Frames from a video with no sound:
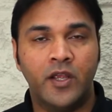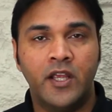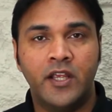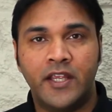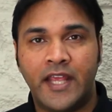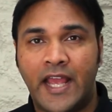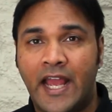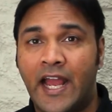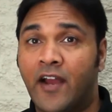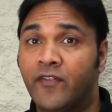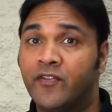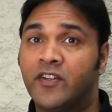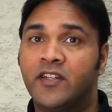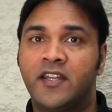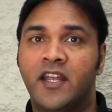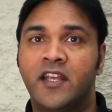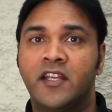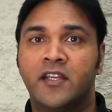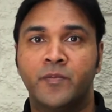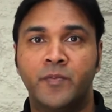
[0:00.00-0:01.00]
You have to
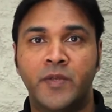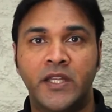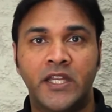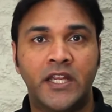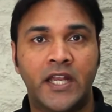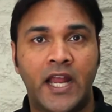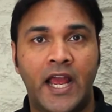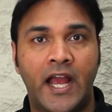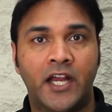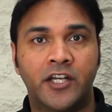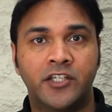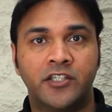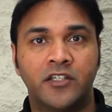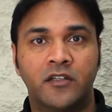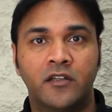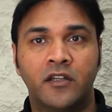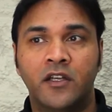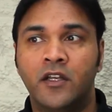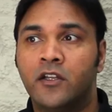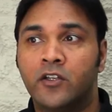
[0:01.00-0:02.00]
take immediate
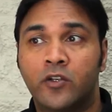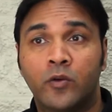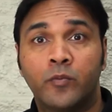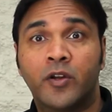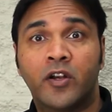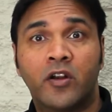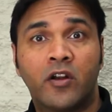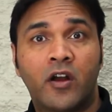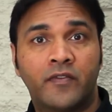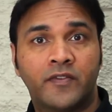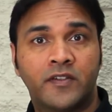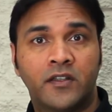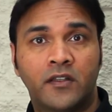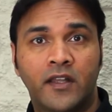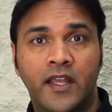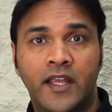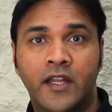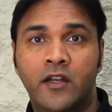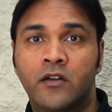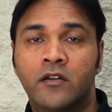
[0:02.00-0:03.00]
action. Don't put it off till
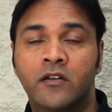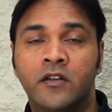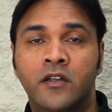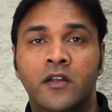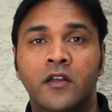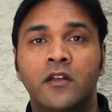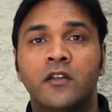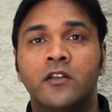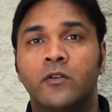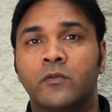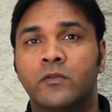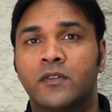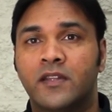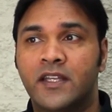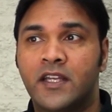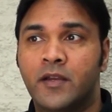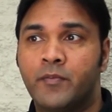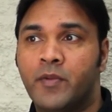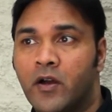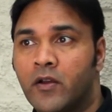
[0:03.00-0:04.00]
later. Don't
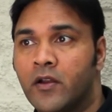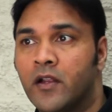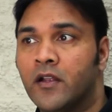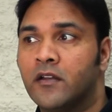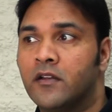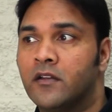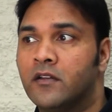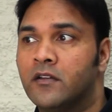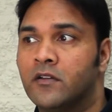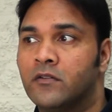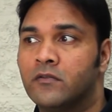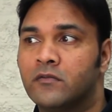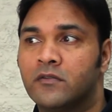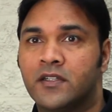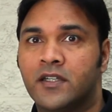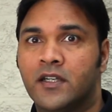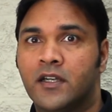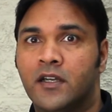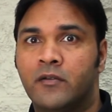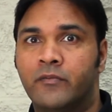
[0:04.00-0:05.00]
think about it. Don't
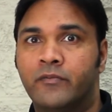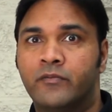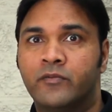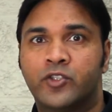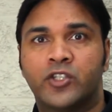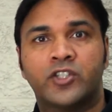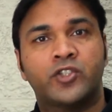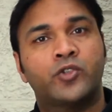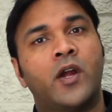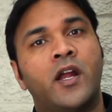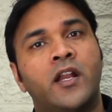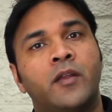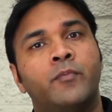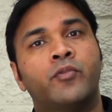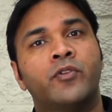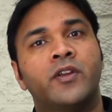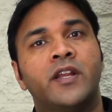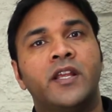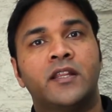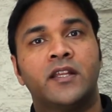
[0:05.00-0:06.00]
just try to
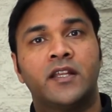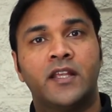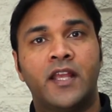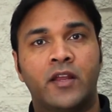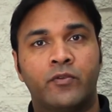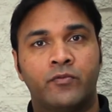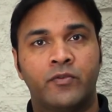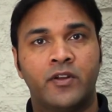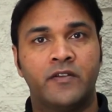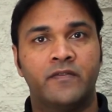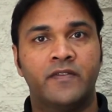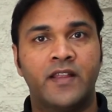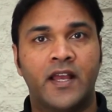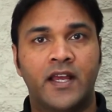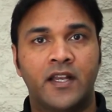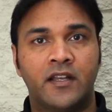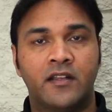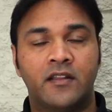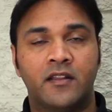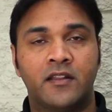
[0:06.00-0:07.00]
breathe and get rid of
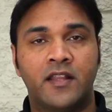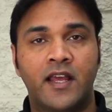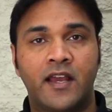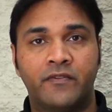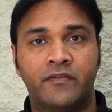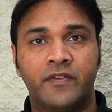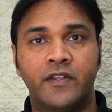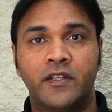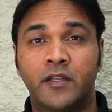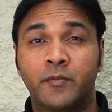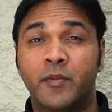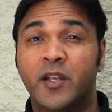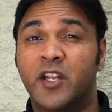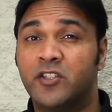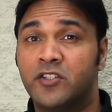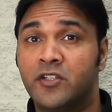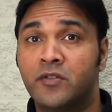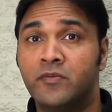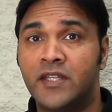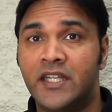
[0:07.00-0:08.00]
that feeling,
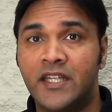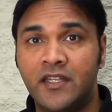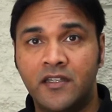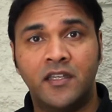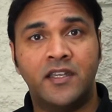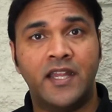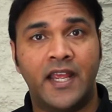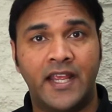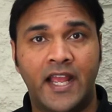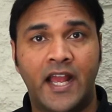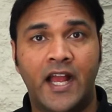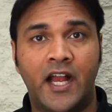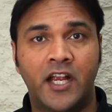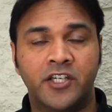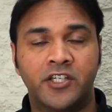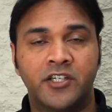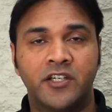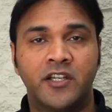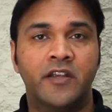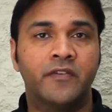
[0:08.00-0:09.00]
because you need to take
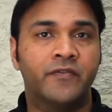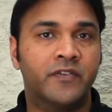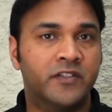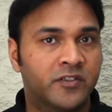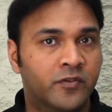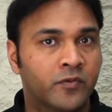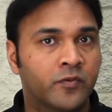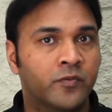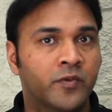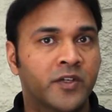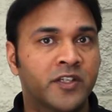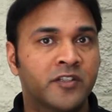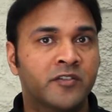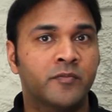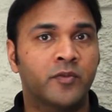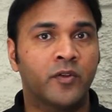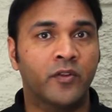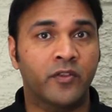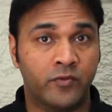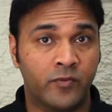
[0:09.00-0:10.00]
action if it's a
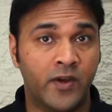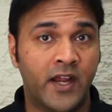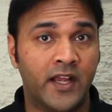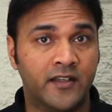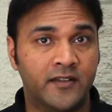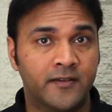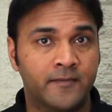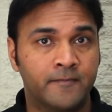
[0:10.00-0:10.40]
reasonable threat.